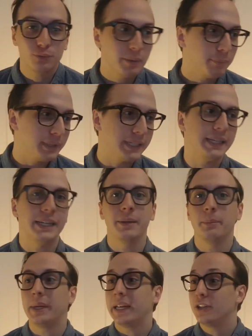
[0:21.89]
Ripley
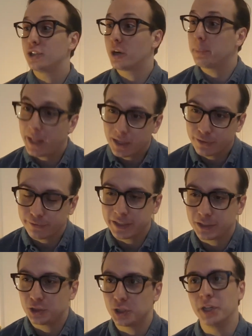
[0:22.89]
and Being John
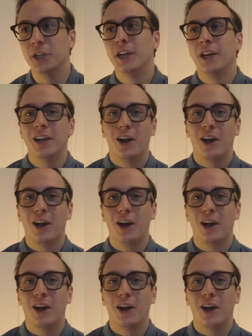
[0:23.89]
Malkovich and